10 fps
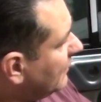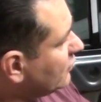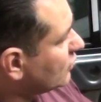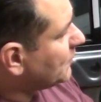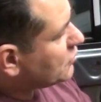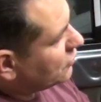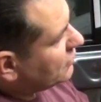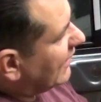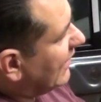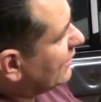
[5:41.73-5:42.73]
Just make sure,
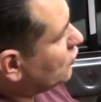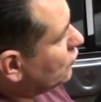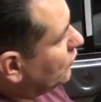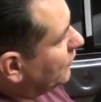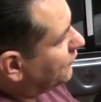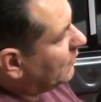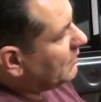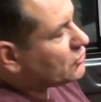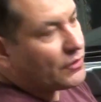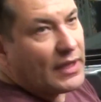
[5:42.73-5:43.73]
just like I showed you in the front,
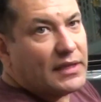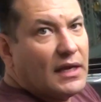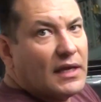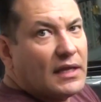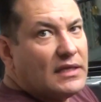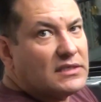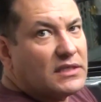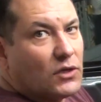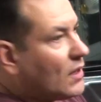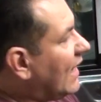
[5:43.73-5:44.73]
make sure that these
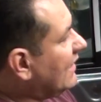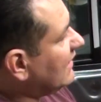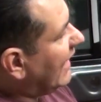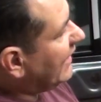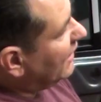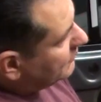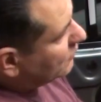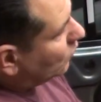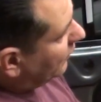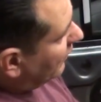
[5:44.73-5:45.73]
little guides line up
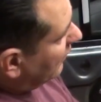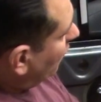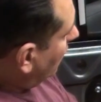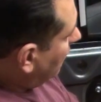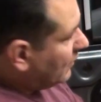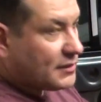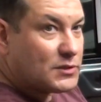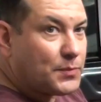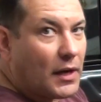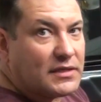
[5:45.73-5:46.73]
to where the little
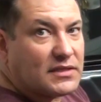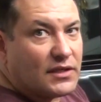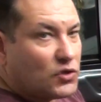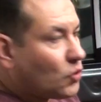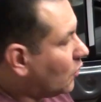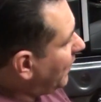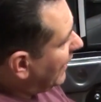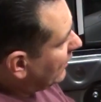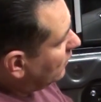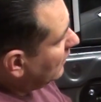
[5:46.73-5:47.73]
spot is on the door
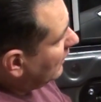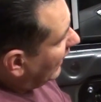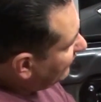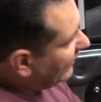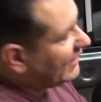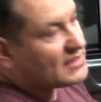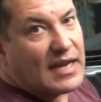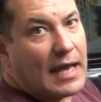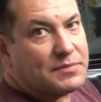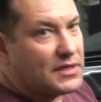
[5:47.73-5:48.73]
panel, and then it
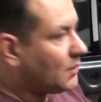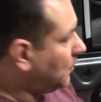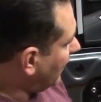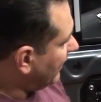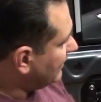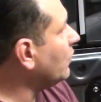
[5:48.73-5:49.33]
snaps into place.